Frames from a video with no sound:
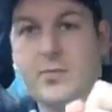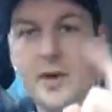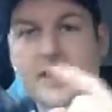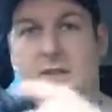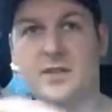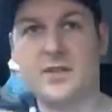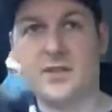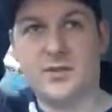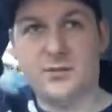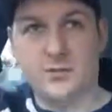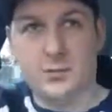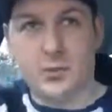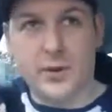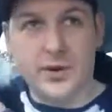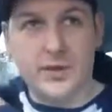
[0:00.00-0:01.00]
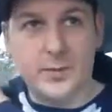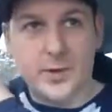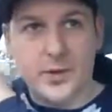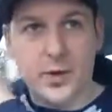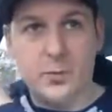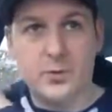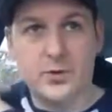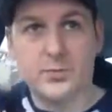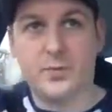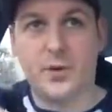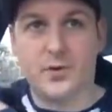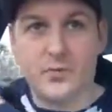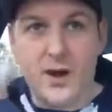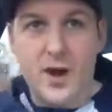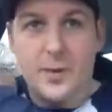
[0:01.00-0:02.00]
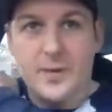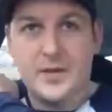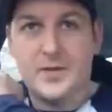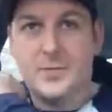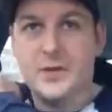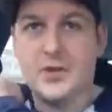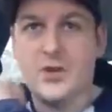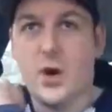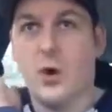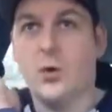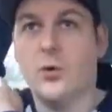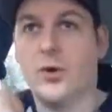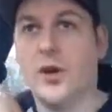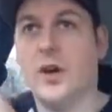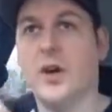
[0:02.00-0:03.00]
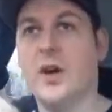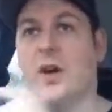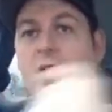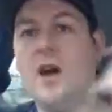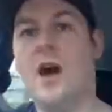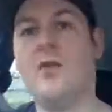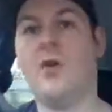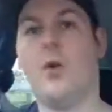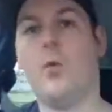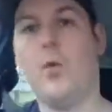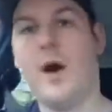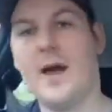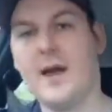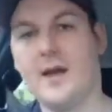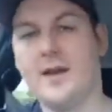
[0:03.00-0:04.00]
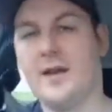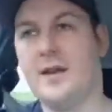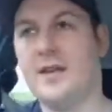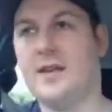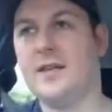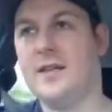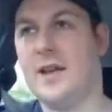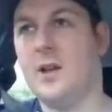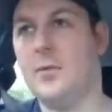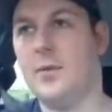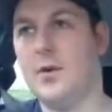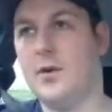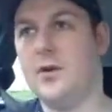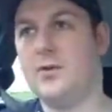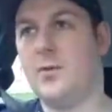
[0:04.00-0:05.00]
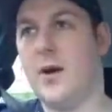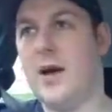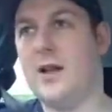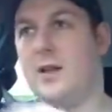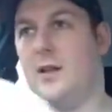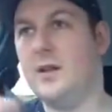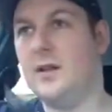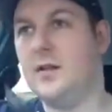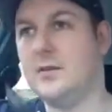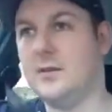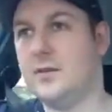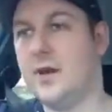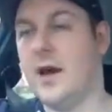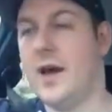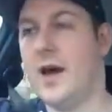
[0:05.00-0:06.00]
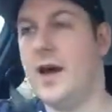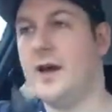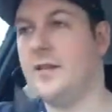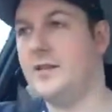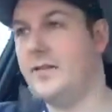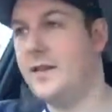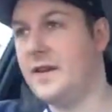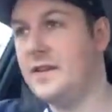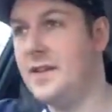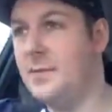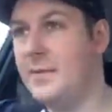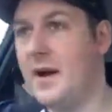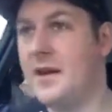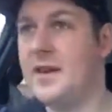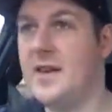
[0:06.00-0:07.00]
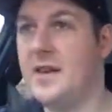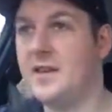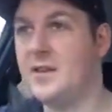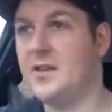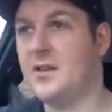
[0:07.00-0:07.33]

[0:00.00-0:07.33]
pins put into my humerus bone right up into my shoulder. I've got wired in this elbow as well to fix it back in.